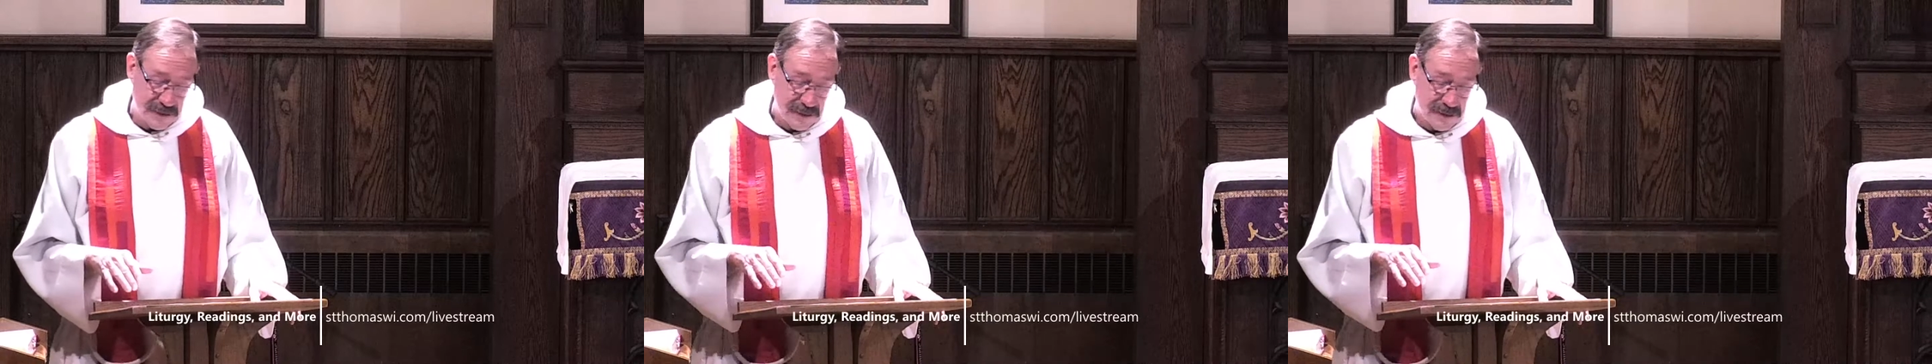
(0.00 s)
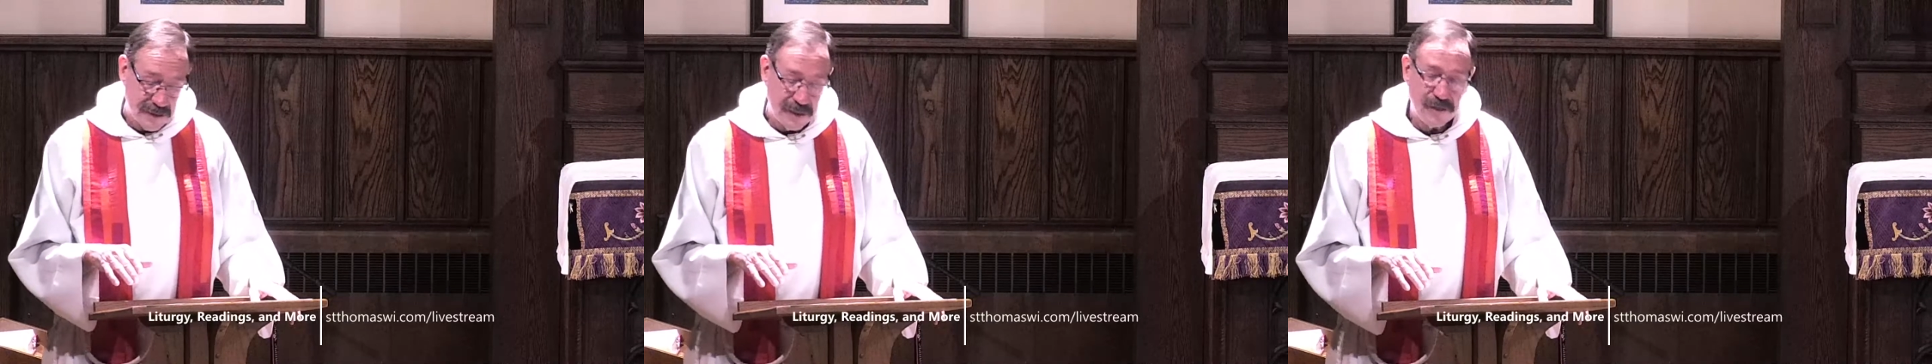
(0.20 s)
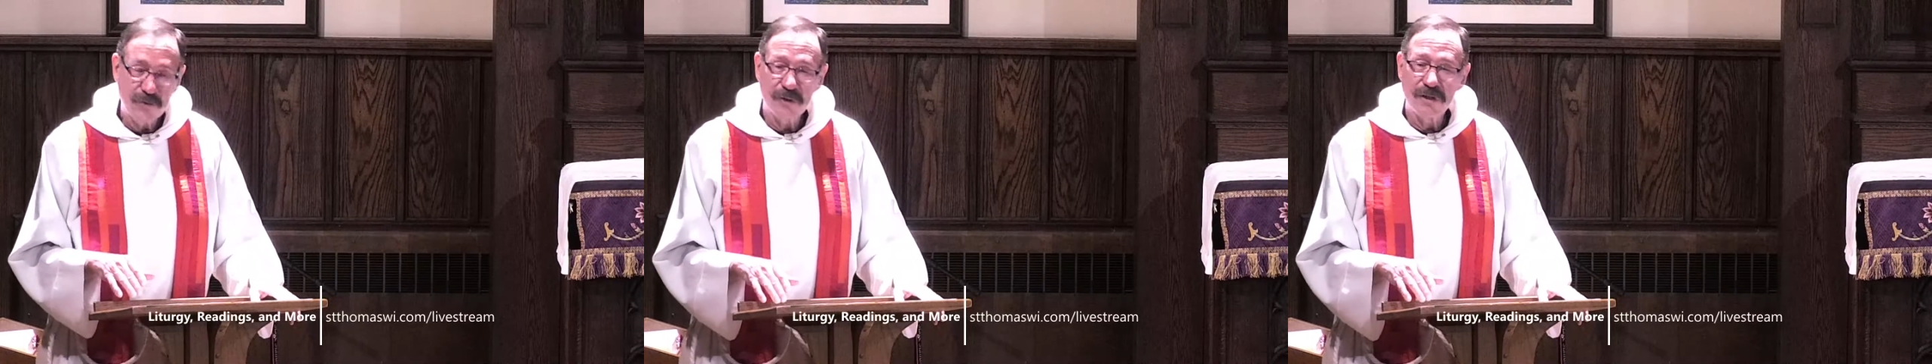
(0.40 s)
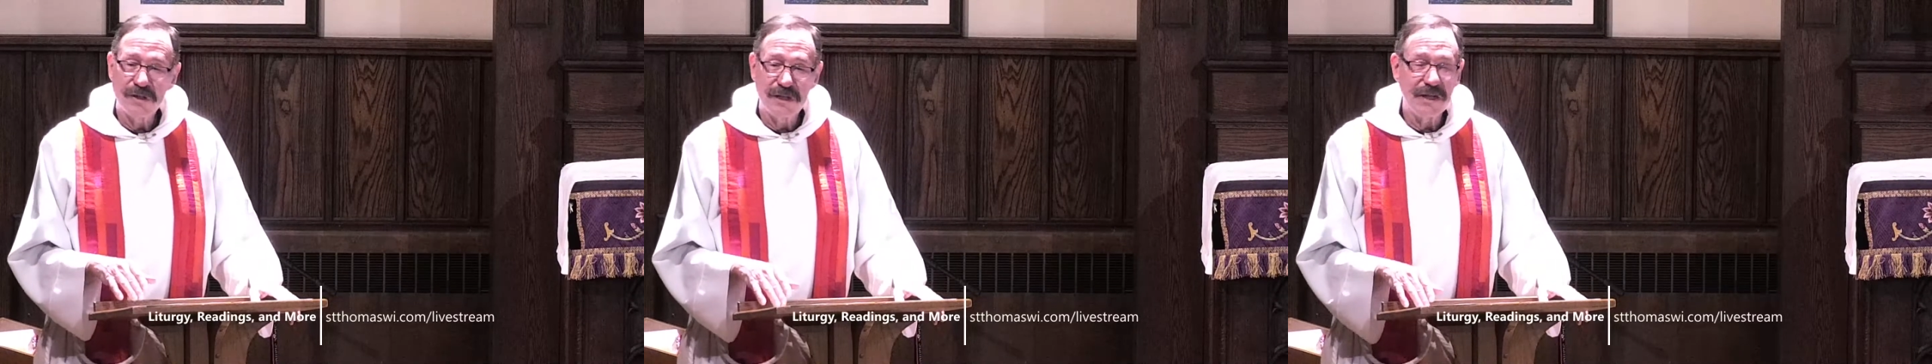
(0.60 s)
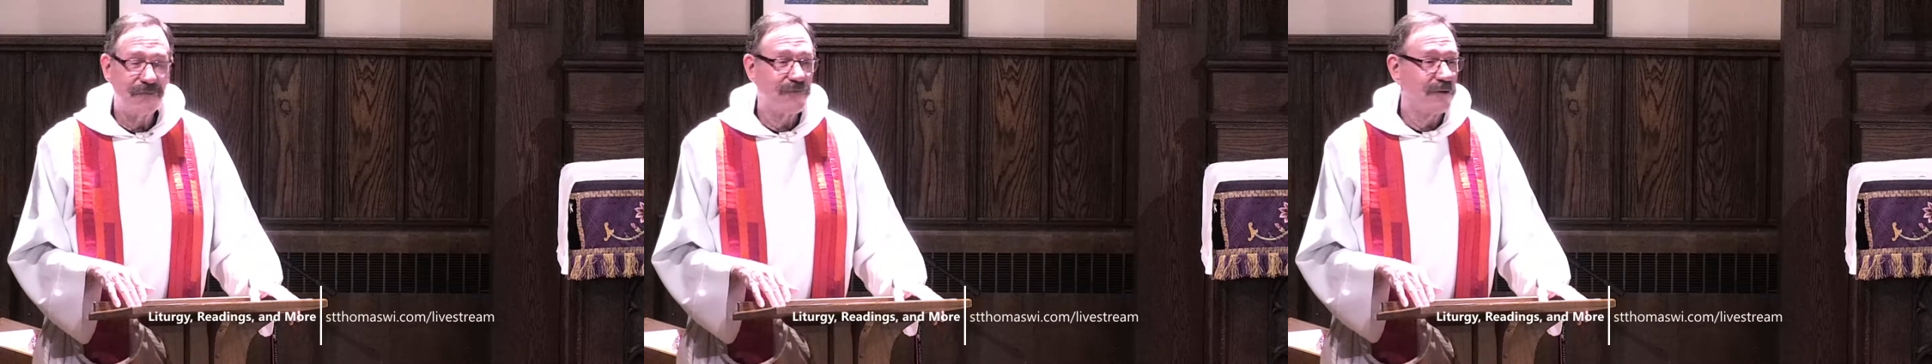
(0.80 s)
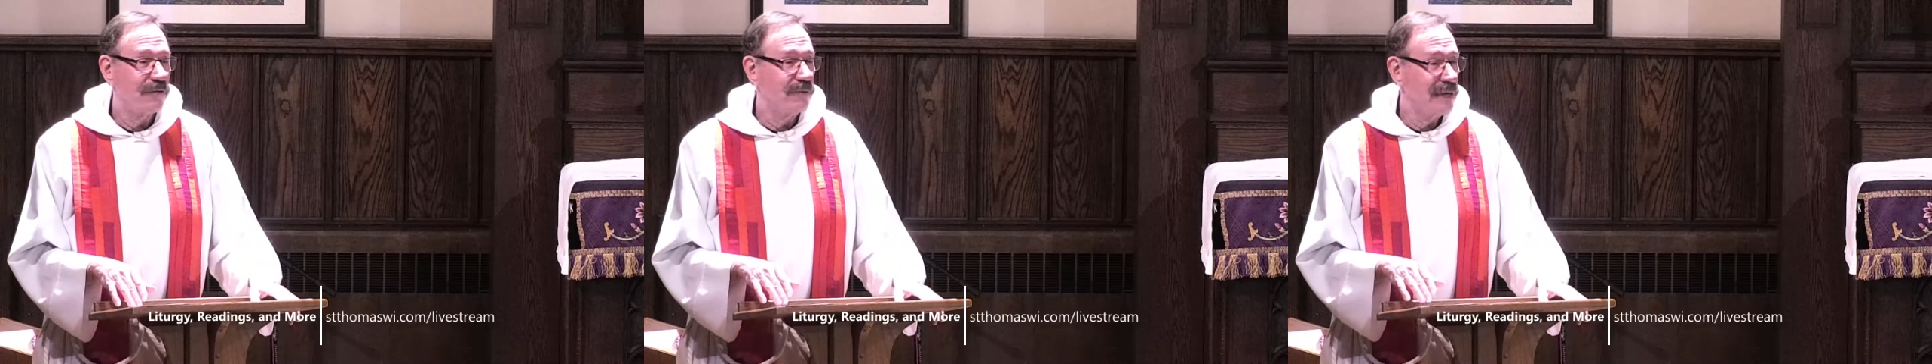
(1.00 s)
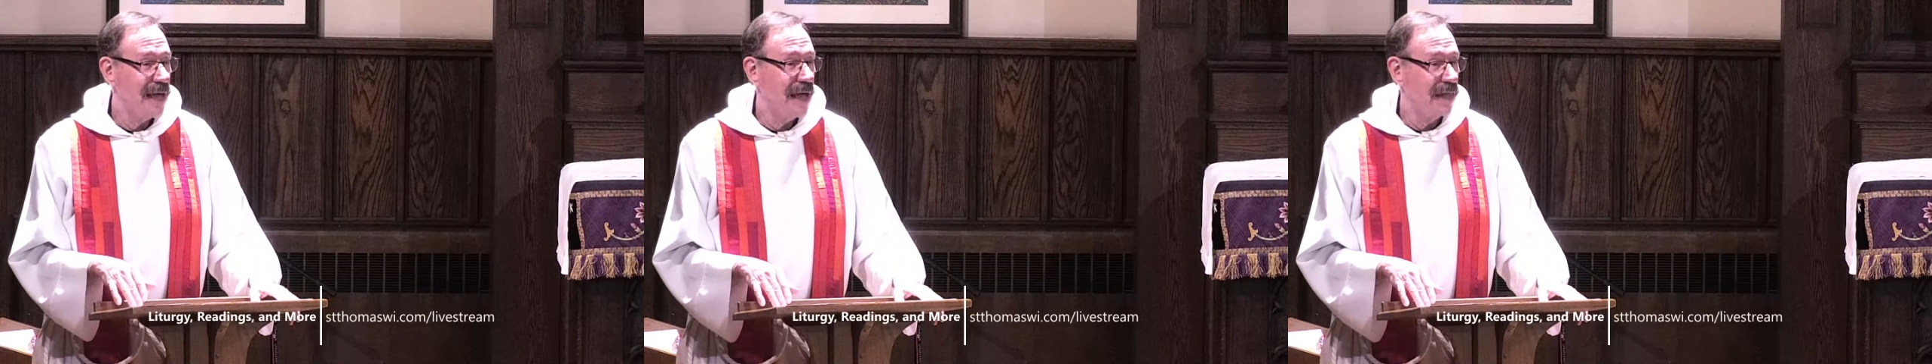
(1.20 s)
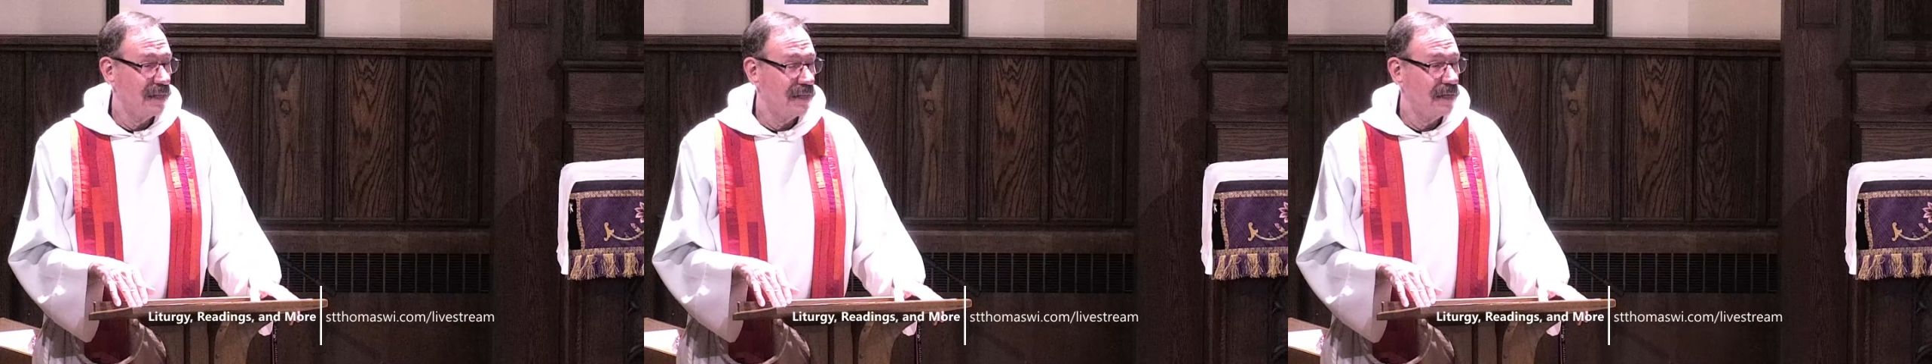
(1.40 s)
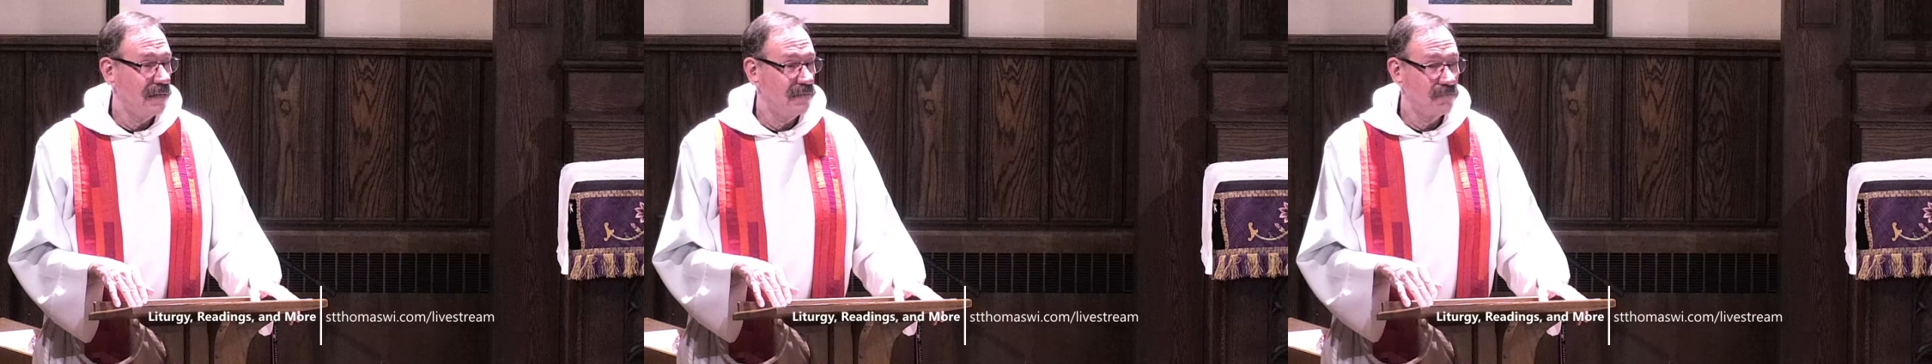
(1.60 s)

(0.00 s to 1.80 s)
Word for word: into a different reality,